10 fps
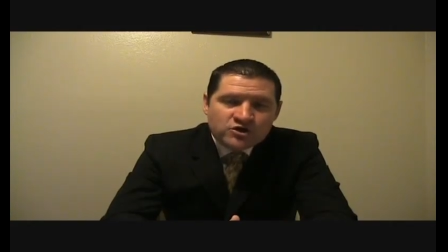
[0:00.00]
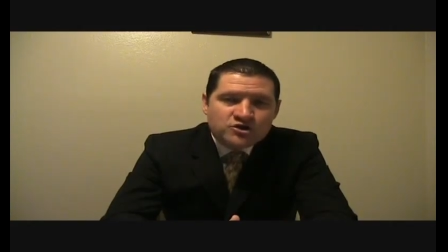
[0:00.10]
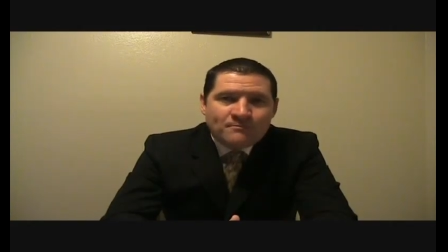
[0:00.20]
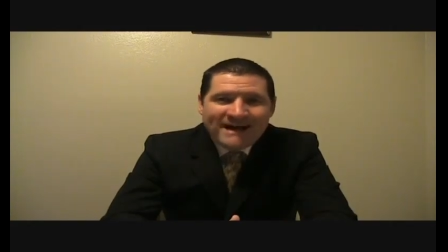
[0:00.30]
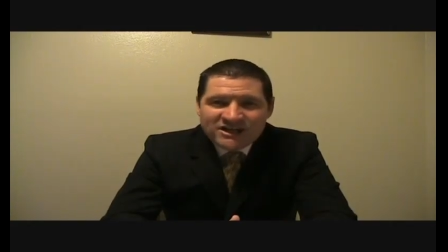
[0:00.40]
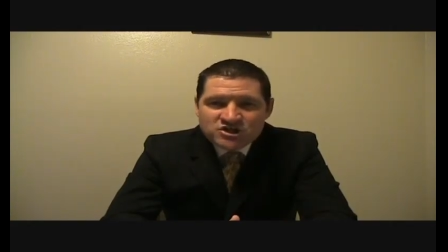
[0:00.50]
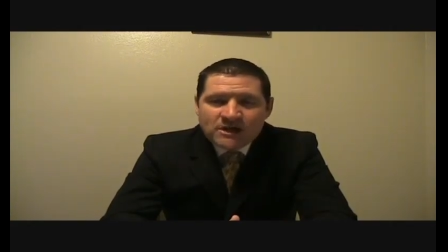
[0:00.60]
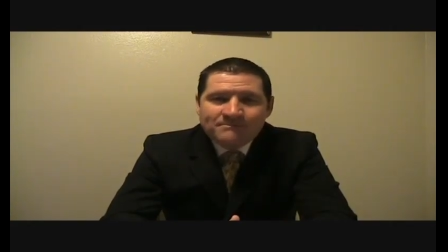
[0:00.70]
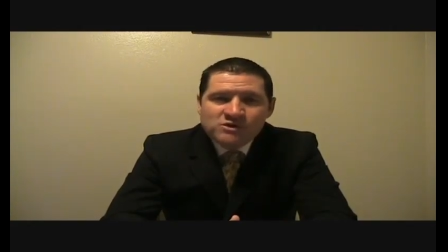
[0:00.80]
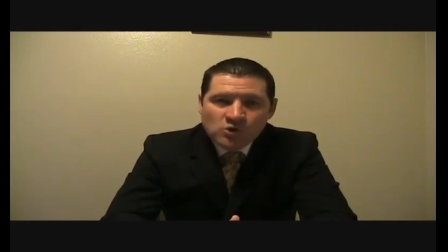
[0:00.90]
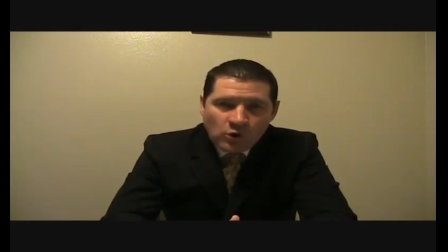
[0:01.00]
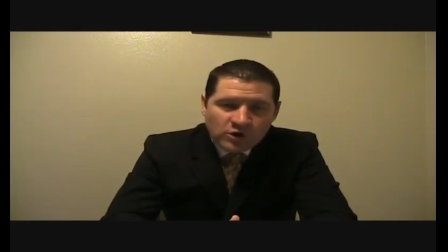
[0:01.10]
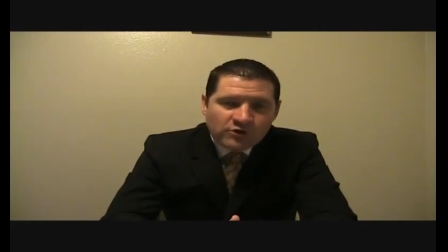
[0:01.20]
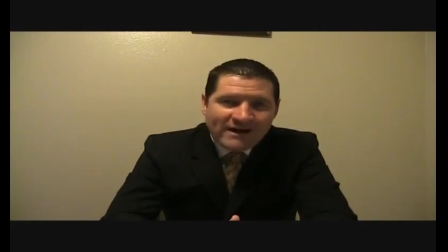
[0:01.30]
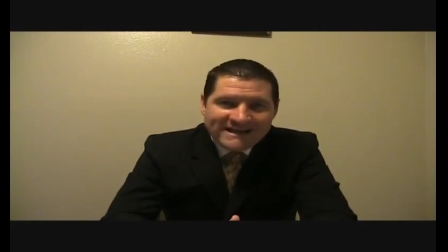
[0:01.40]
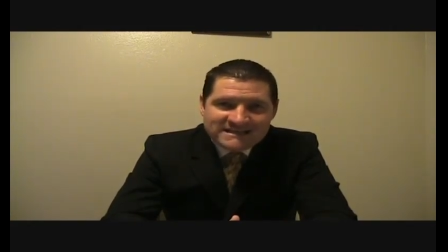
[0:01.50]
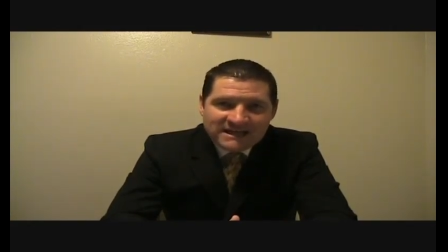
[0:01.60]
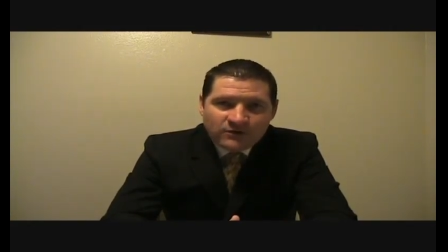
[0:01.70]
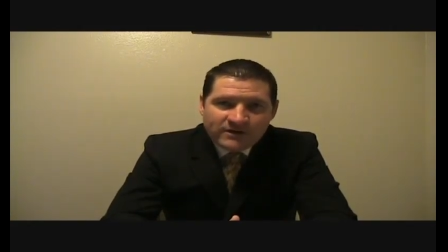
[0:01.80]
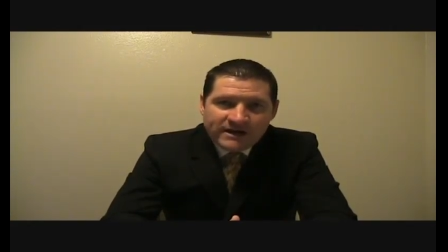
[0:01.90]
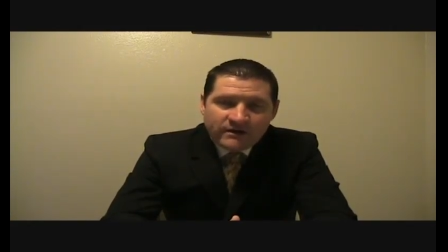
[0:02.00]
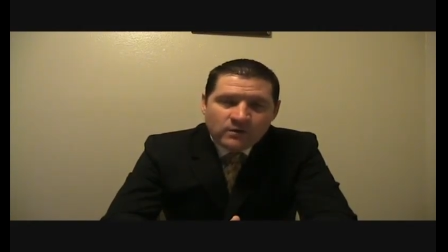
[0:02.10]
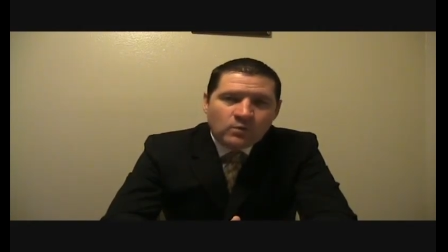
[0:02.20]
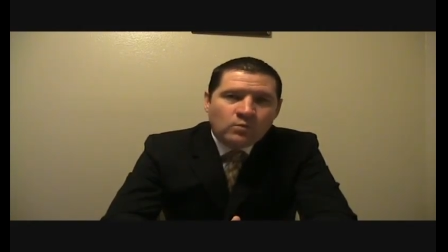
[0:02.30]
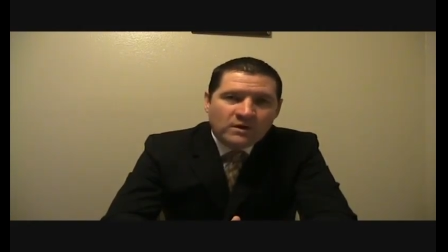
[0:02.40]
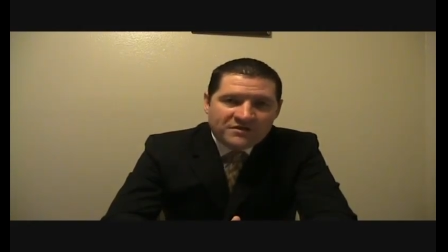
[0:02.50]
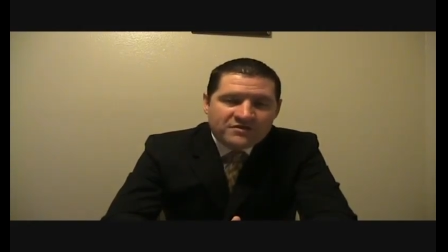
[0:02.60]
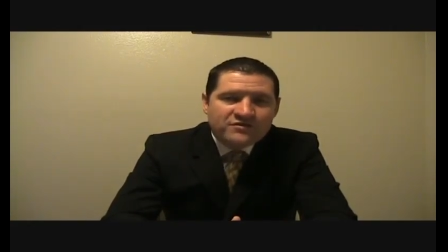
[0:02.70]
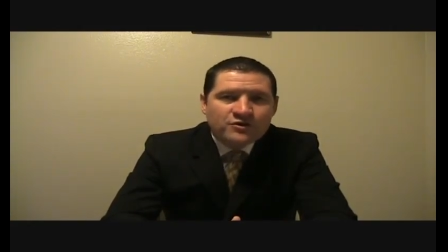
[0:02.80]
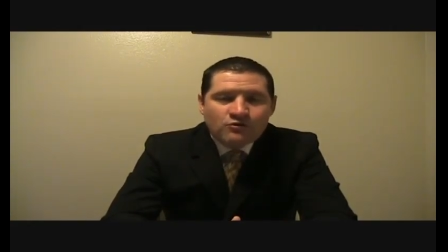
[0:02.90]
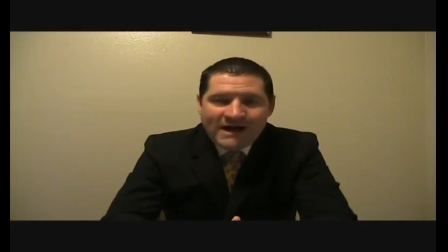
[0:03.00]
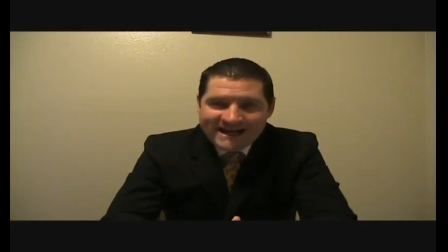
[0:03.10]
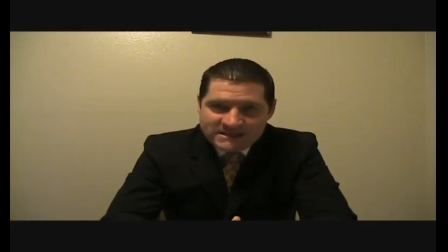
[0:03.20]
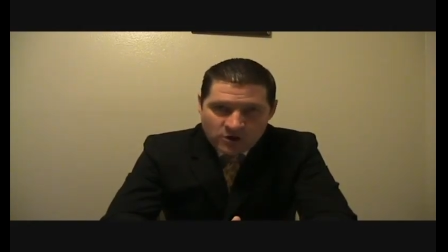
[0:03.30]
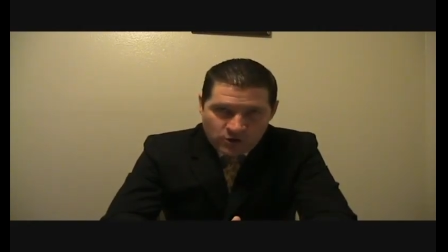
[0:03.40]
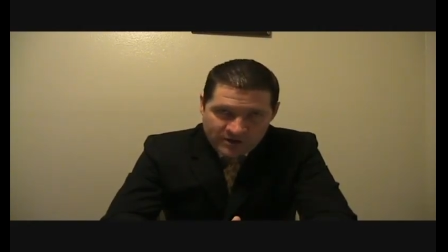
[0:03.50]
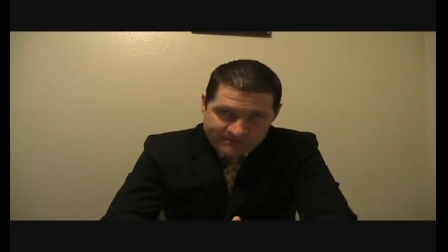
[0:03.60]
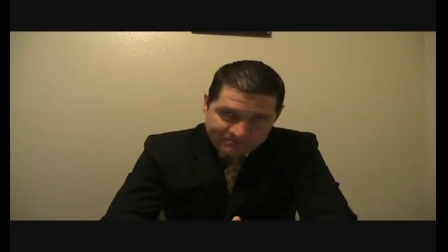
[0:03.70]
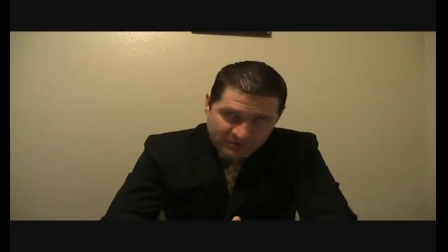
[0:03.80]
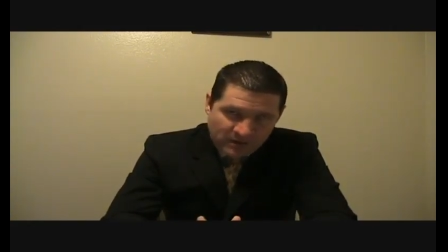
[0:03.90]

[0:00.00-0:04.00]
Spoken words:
to match up your criteria with the right owner.